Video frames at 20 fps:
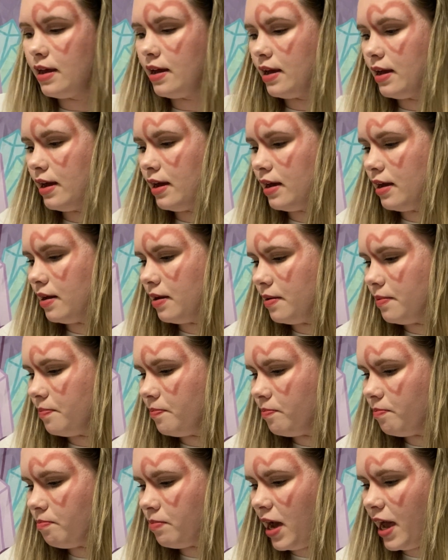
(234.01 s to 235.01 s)

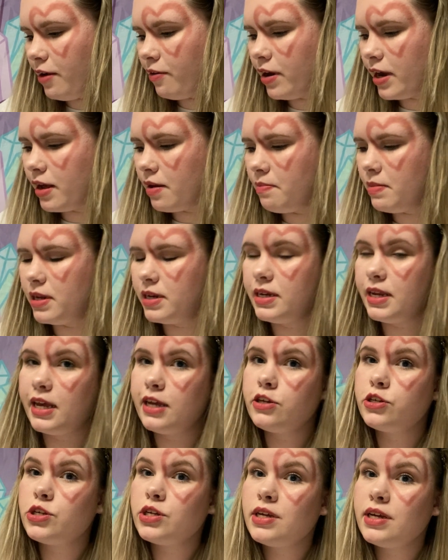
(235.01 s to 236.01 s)
My
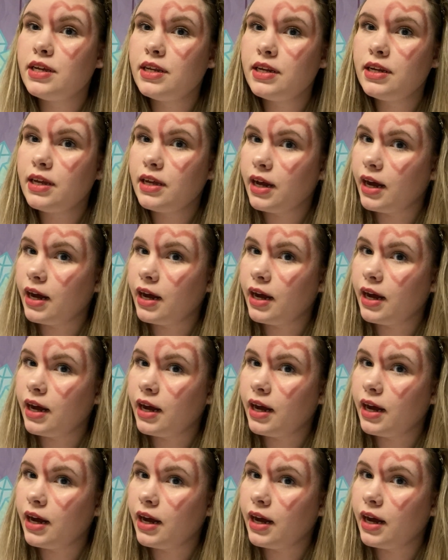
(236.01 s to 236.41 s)
recommendation,